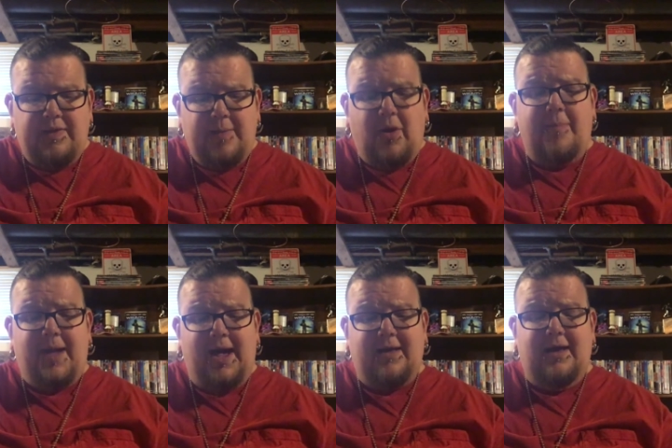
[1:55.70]
they brought
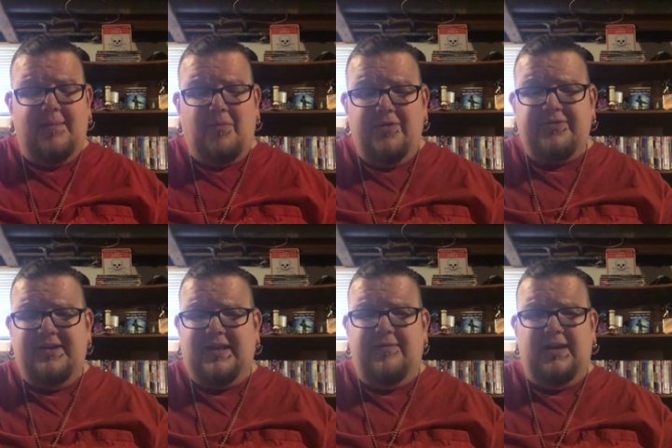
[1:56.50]
back uh, mostly
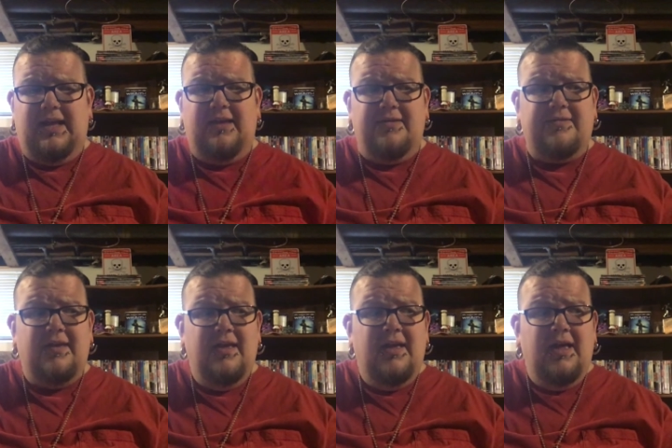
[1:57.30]
DVDs
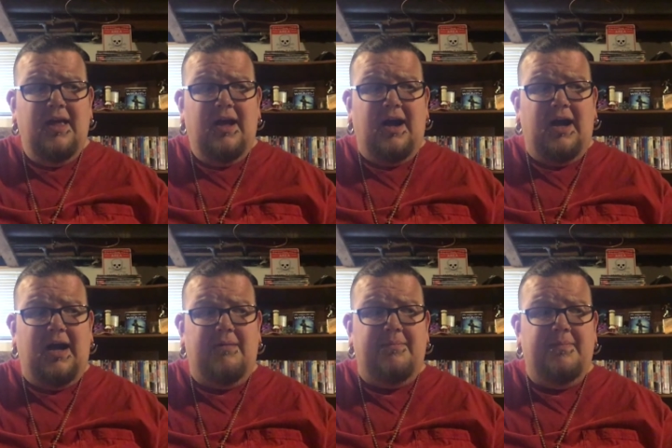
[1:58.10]

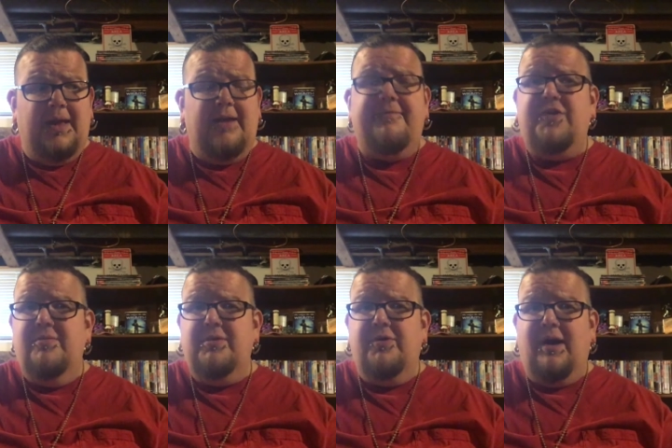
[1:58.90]
um, and a few
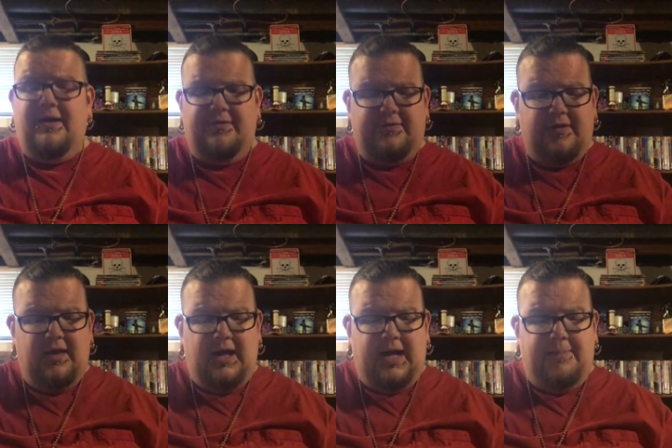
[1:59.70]
Blu-rays.
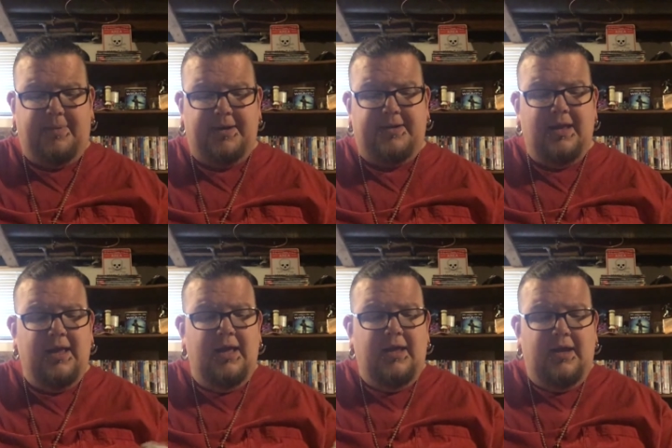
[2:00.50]
Uh, but
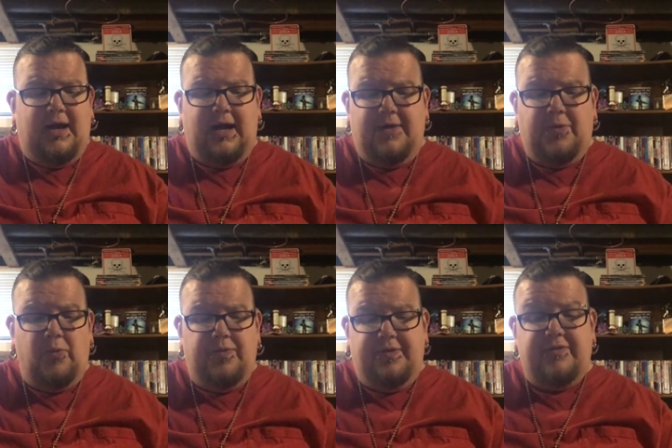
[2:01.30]
uh, the,
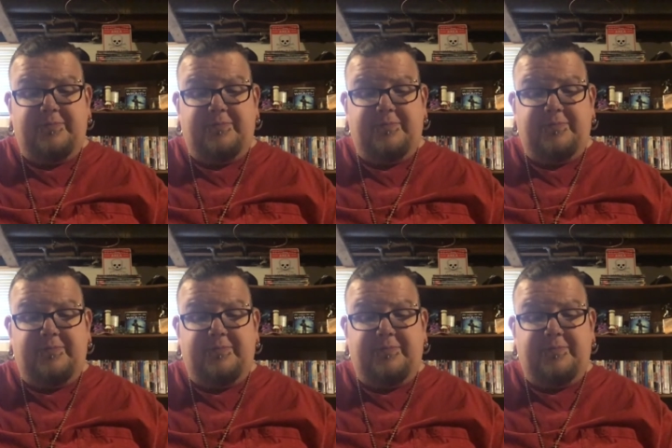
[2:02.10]
this